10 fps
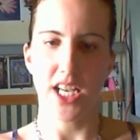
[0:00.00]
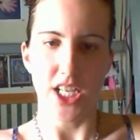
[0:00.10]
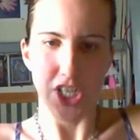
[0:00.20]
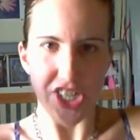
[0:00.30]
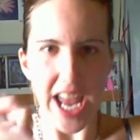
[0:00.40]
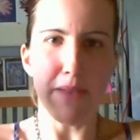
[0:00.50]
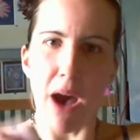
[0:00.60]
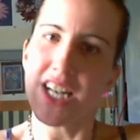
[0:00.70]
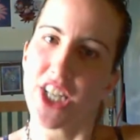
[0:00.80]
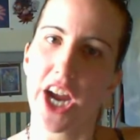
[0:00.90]
Shame on
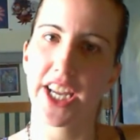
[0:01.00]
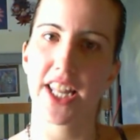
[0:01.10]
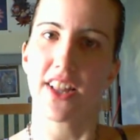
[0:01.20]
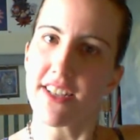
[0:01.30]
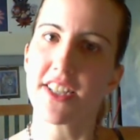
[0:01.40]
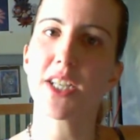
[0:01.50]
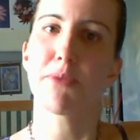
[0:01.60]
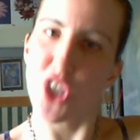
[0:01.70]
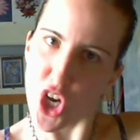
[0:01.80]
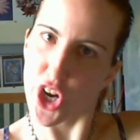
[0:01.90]
Target. This is
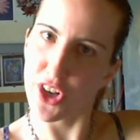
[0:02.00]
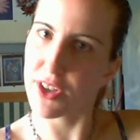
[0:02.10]
absurd.